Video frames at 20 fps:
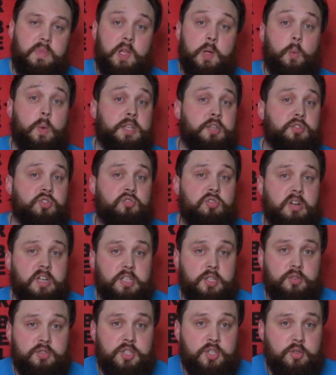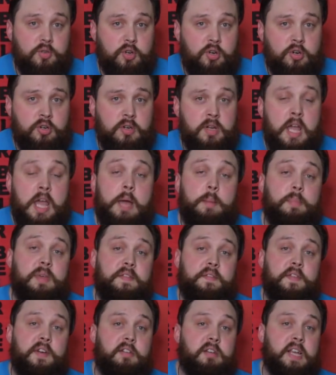When you're trying your suit on, be
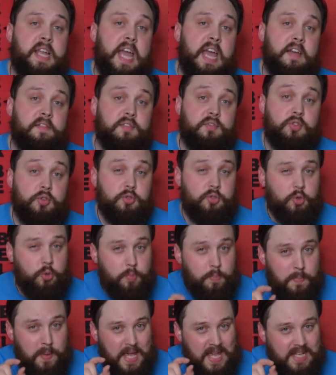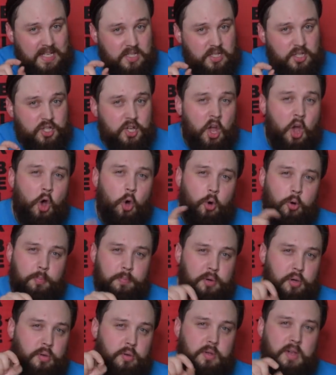very careful not to pinch or
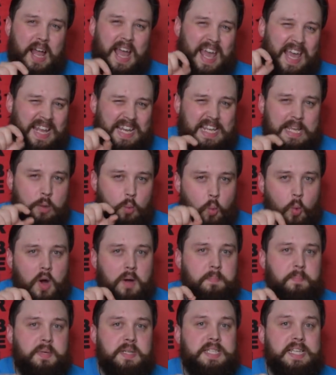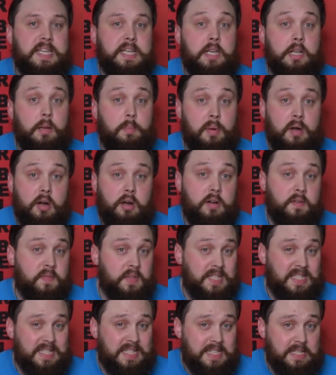pull any one particular part of the
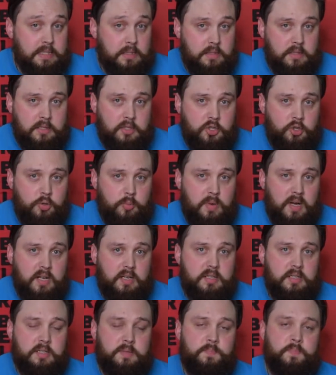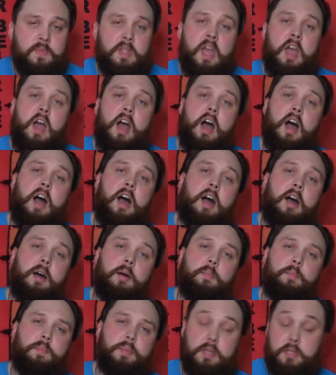seals too much,
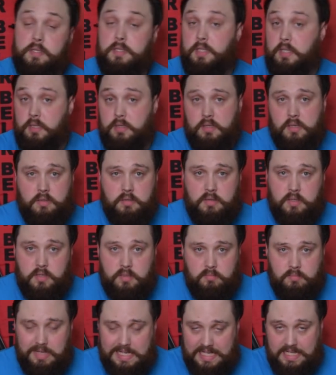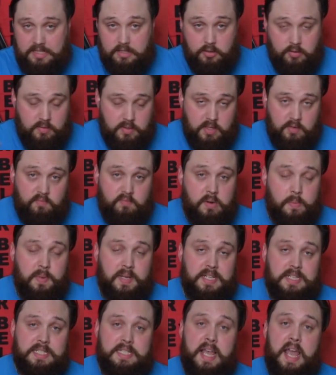because this can just lead to sort of ripping
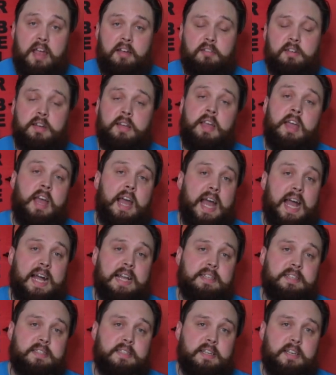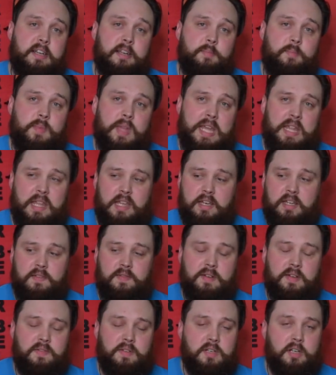and tearing, and then
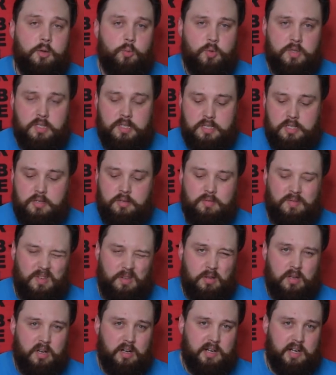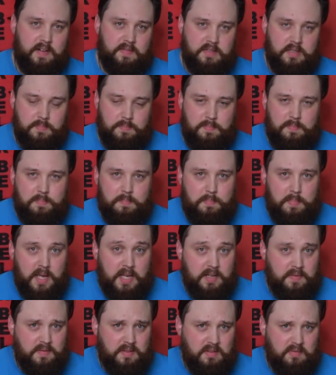even if you don't want the suit, you kind of have to
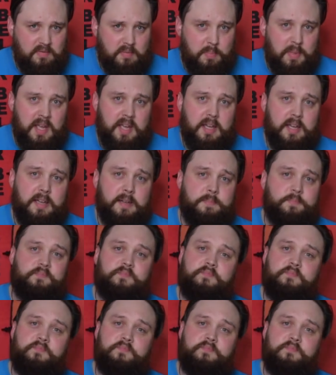pay for the repair.